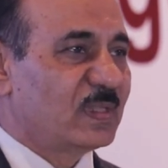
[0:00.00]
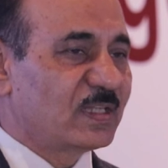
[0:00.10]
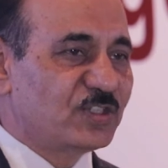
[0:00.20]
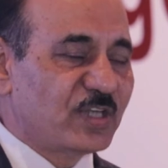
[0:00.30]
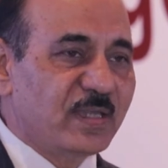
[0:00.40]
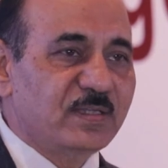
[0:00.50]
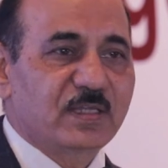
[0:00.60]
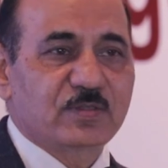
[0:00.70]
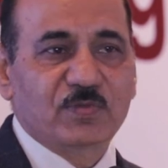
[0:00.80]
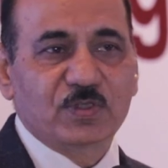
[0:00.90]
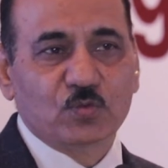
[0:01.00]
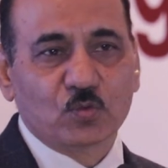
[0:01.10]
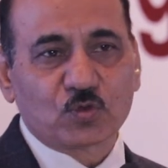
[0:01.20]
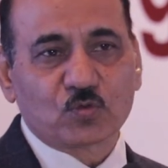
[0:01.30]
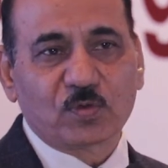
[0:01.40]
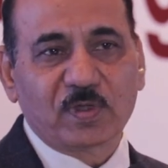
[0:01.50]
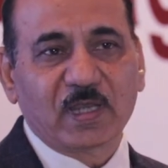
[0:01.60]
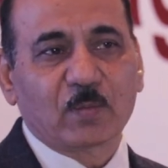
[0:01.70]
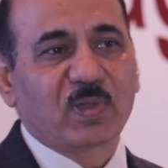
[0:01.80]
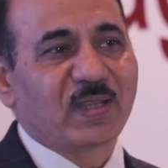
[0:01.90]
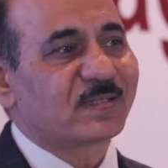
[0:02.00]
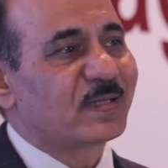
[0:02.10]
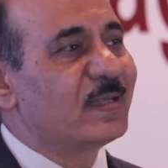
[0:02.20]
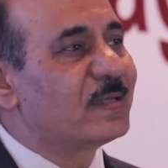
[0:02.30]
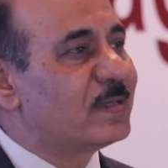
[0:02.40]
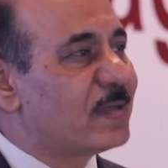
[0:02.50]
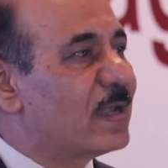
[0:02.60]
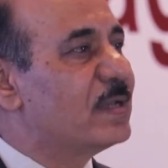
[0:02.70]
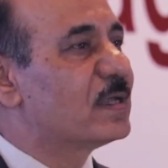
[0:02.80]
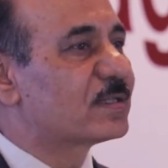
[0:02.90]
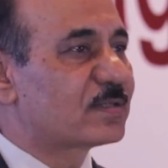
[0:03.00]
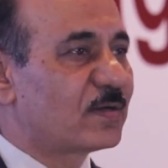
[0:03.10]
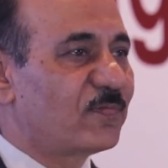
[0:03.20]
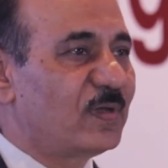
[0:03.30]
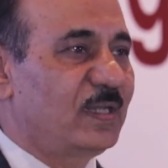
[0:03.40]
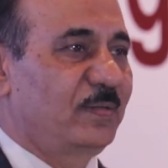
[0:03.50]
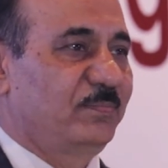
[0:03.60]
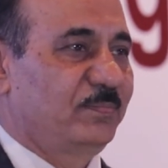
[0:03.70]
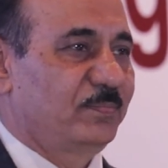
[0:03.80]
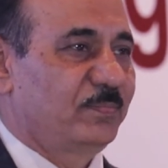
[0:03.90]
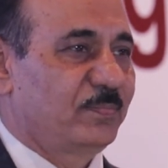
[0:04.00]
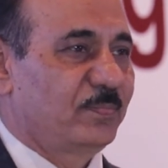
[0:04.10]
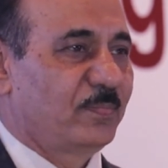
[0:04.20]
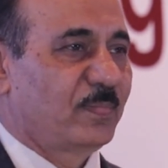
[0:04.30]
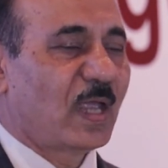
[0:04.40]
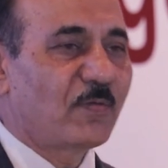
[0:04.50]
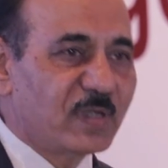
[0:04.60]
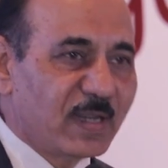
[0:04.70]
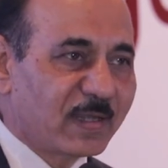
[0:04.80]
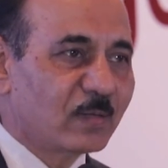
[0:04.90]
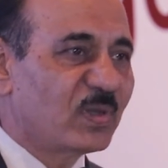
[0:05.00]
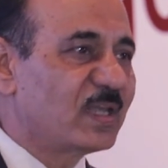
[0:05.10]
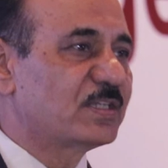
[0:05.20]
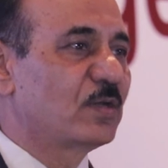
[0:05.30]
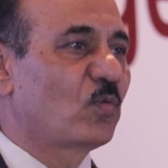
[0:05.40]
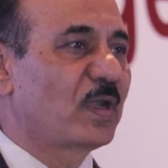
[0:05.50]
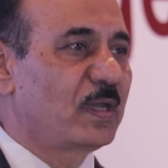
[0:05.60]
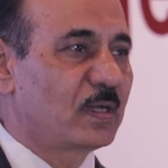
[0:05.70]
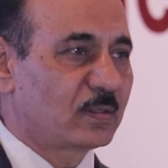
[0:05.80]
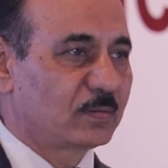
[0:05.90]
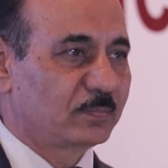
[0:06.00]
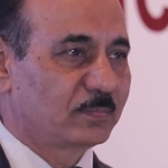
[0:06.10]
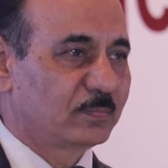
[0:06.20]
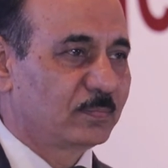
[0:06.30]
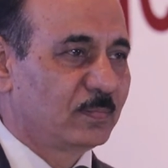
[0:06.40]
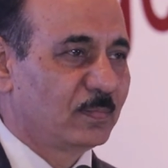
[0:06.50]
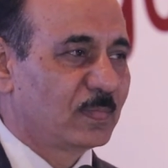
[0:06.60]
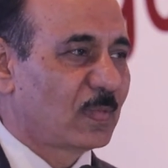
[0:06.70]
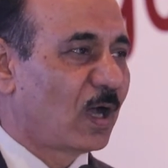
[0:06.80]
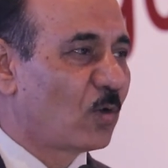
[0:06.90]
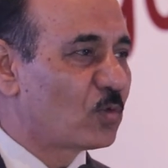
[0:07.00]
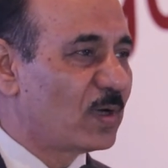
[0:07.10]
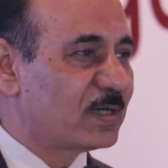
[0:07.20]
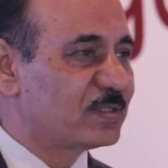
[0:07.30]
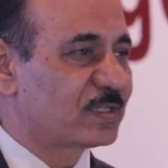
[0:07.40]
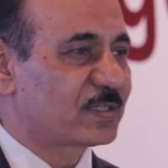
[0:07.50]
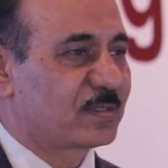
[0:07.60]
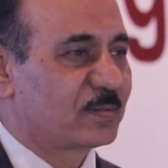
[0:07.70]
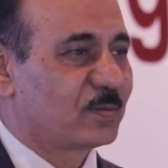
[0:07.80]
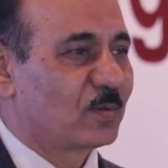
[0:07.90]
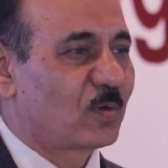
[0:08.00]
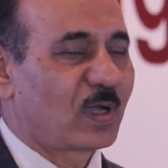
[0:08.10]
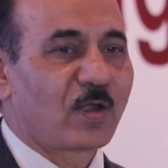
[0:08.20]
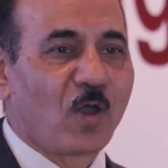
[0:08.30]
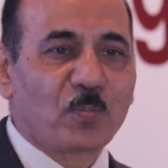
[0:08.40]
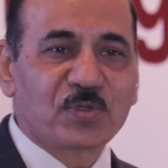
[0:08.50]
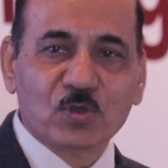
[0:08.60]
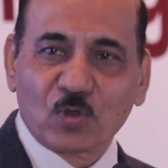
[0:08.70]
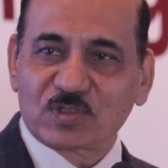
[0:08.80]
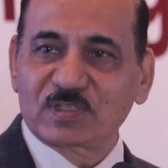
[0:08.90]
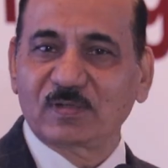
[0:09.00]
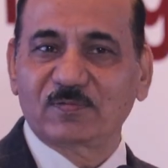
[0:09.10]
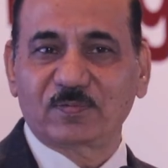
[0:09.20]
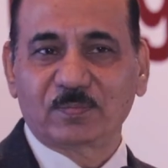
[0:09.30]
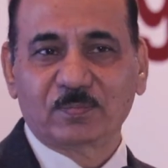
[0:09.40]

the changes we used to take place in 10 years roughly have taken place in 1 year. How to adjust or adopt yourself